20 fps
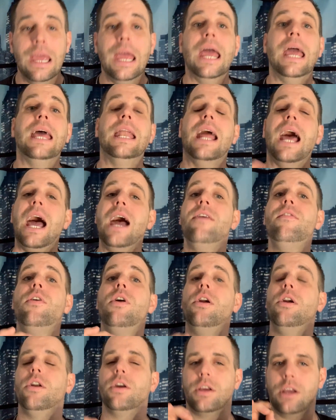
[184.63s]
And I've
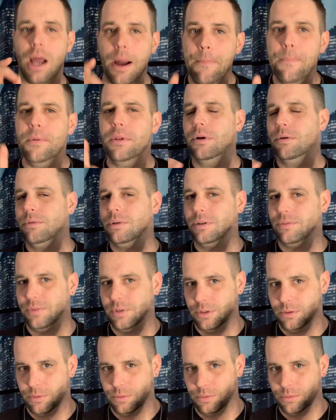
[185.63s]
heard a couple of
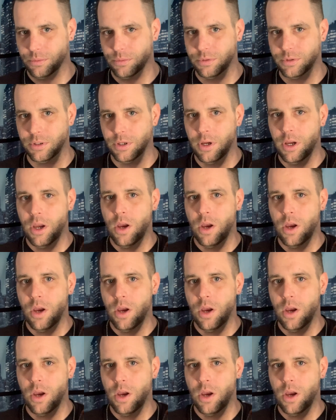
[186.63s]
reviews